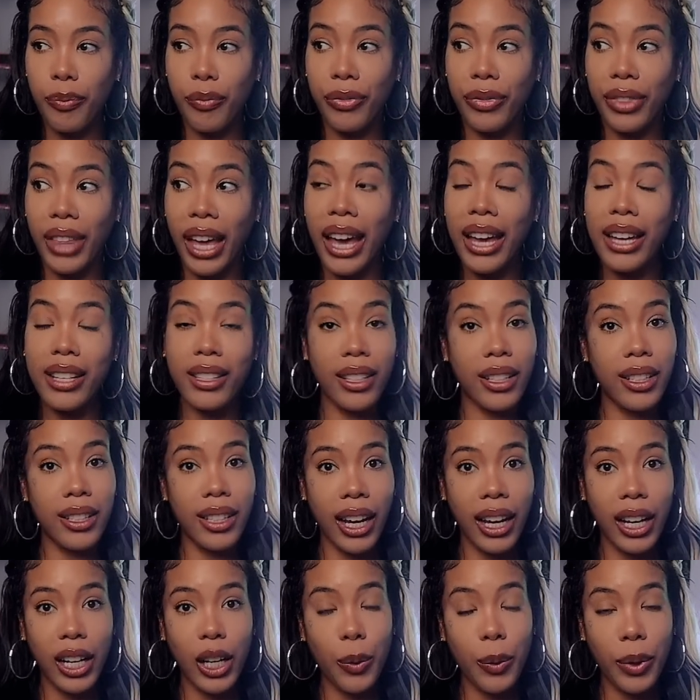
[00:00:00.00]
that is
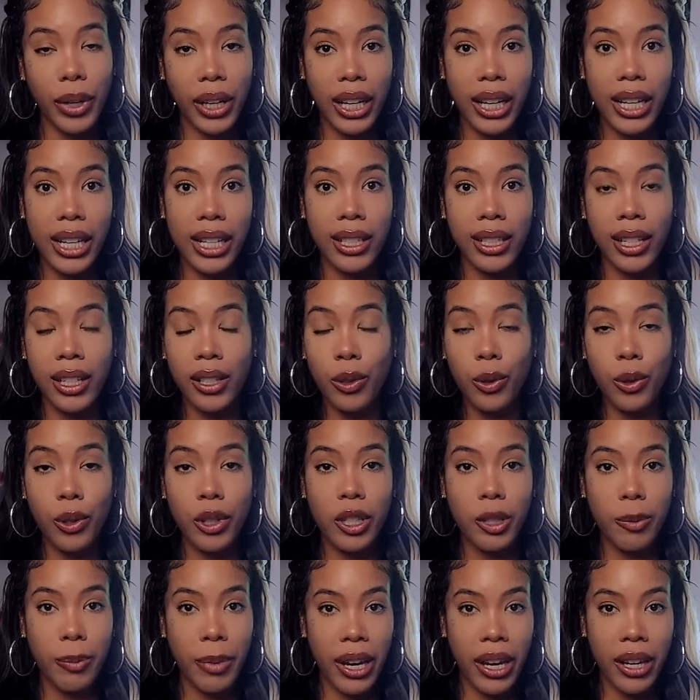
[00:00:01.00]
exactly what it is. Let's call
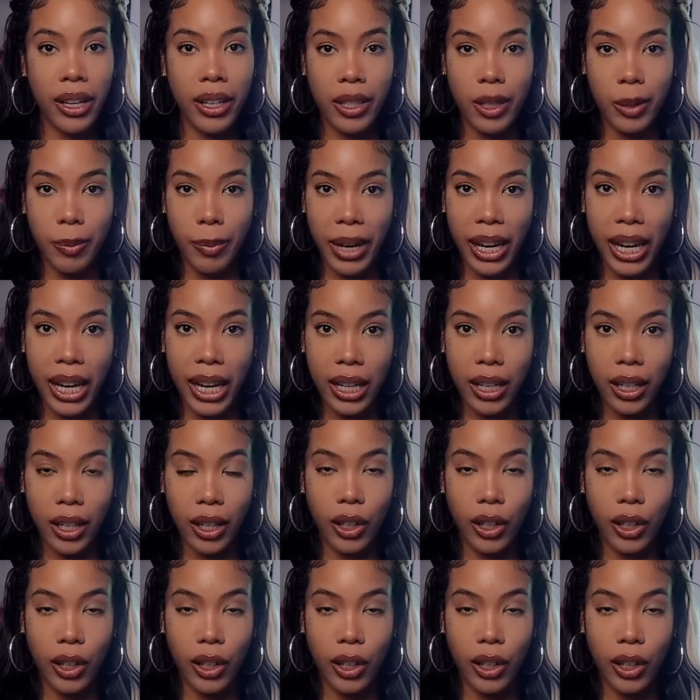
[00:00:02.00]
a spade a spade.